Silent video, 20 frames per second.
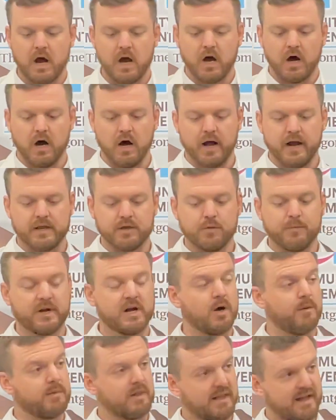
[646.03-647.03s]
and you
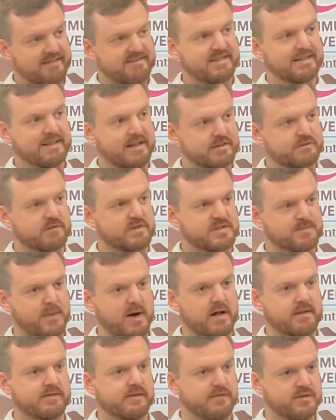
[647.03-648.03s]
become less and less
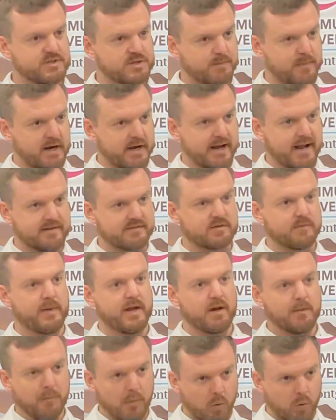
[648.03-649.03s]
responsive as your body has to
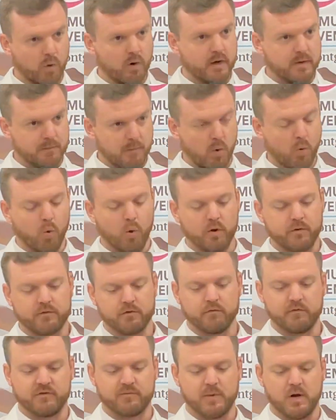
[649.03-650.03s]
make more and more
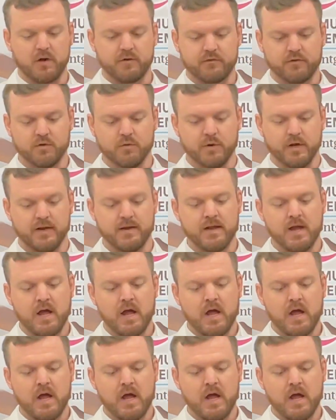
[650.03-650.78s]
to respond to it.